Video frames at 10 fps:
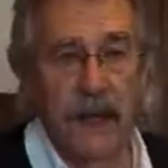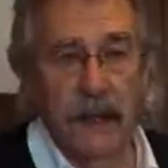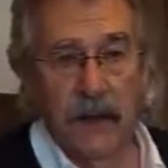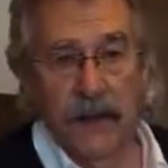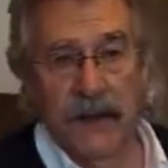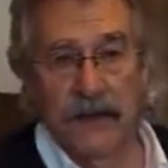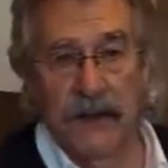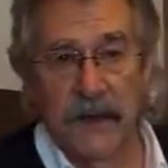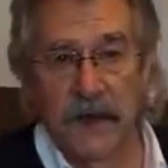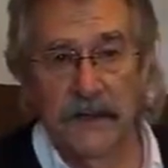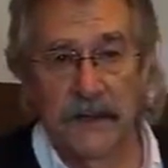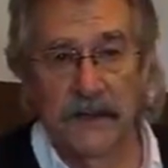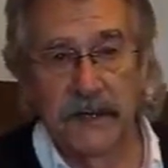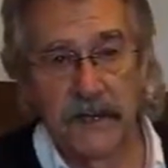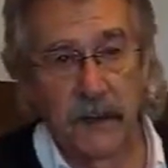of alloy
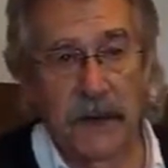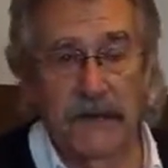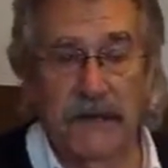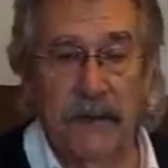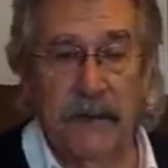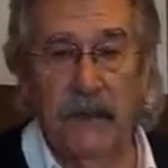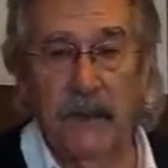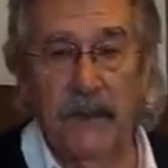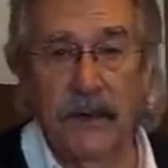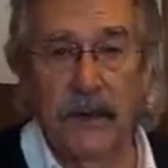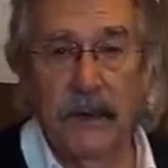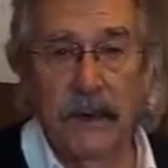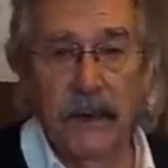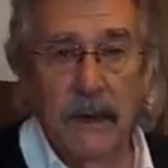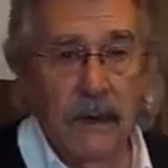designations that you might find helpful.
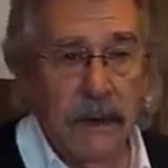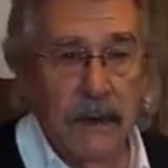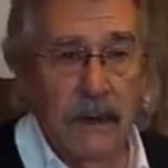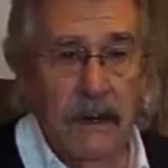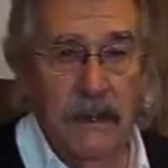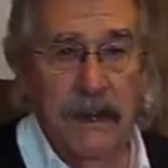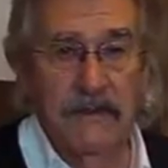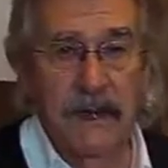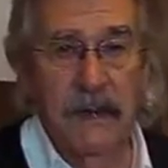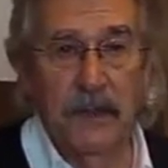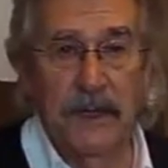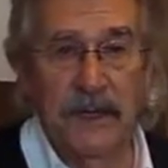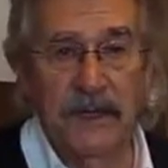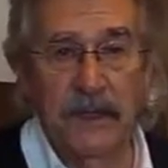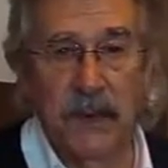You don't have to commit
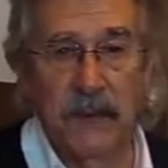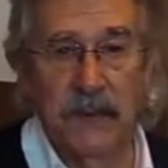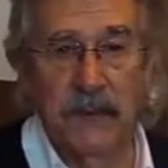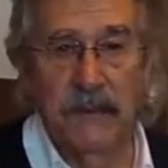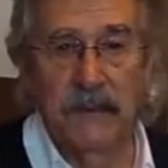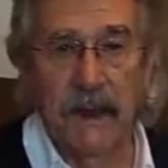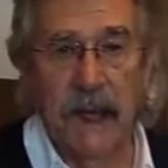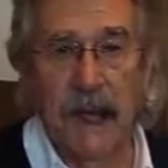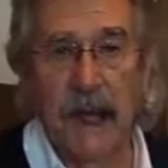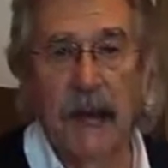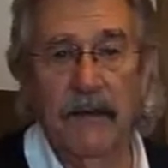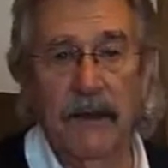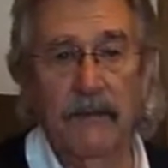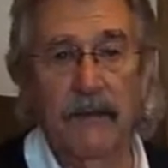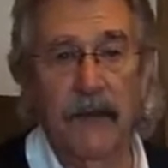these to memory. I
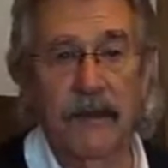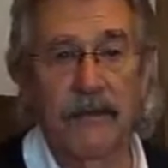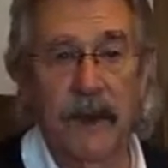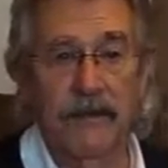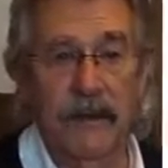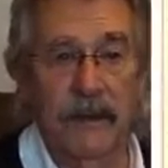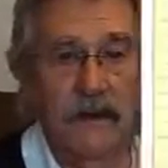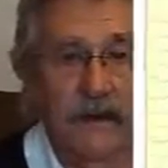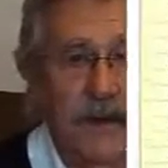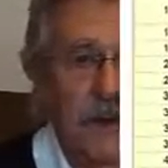haven't in 45 years